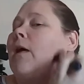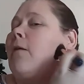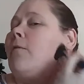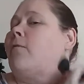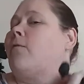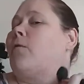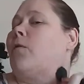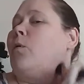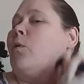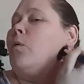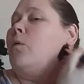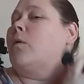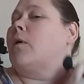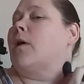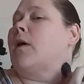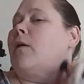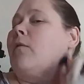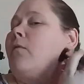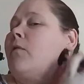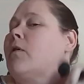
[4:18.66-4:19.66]
that full
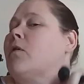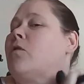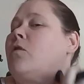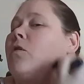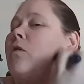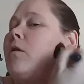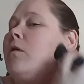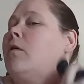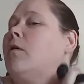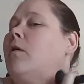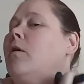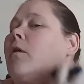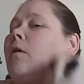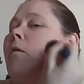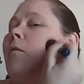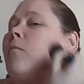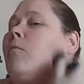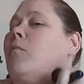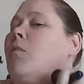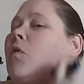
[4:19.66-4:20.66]
coverage.
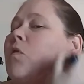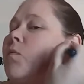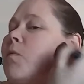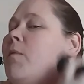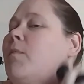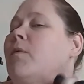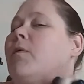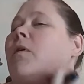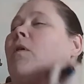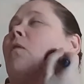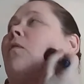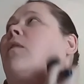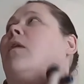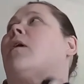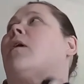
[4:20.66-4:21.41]
Most people don't